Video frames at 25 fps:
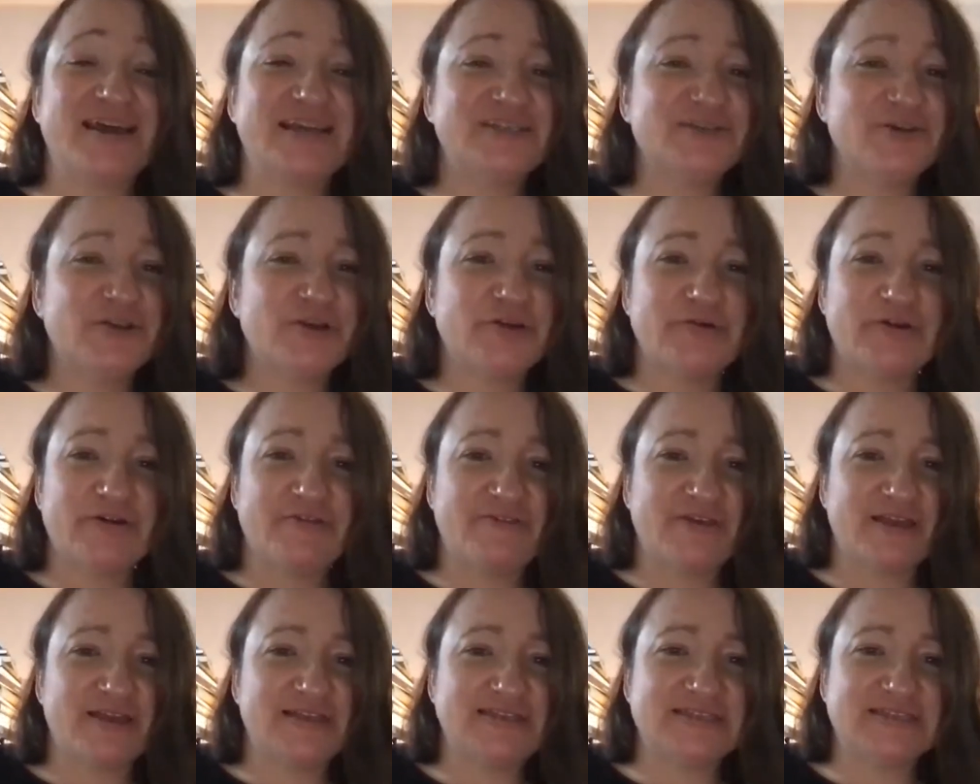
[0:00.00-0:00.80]
I, don't know
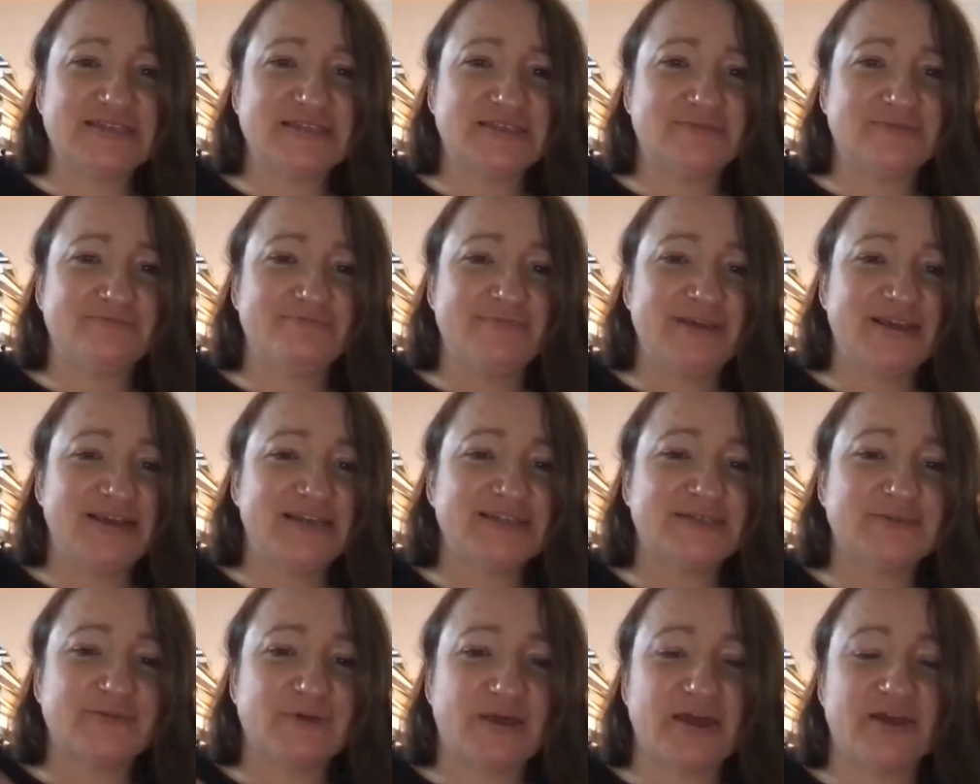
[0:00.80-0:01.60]
if it's made
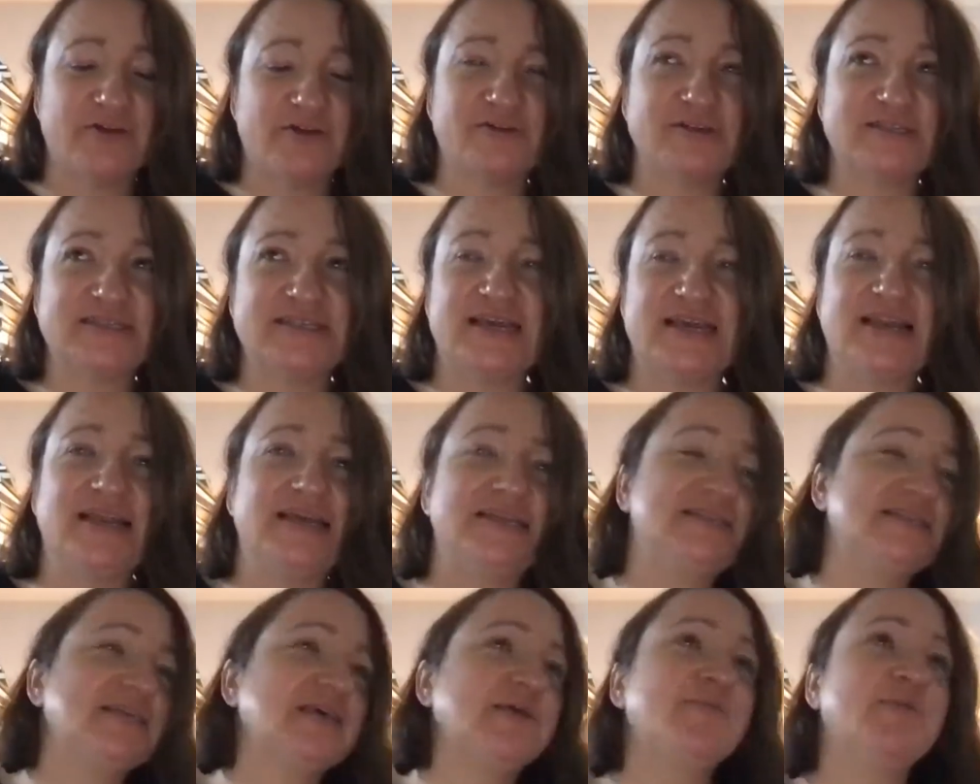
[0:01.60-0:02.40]
its way across the
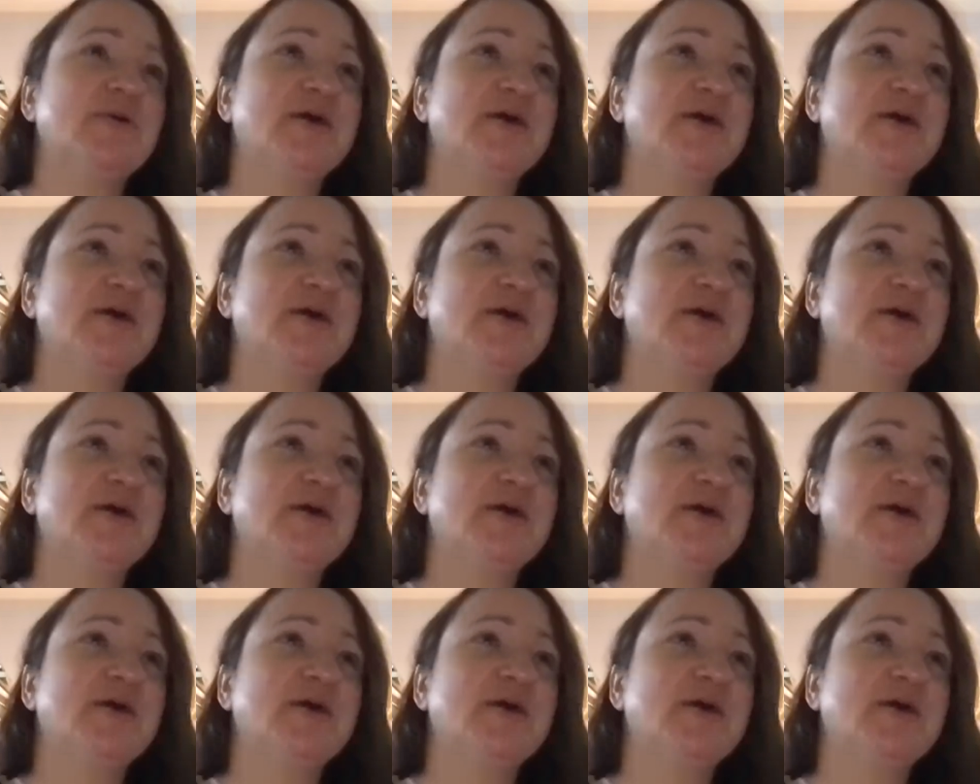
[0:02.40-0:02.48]
Atlantic,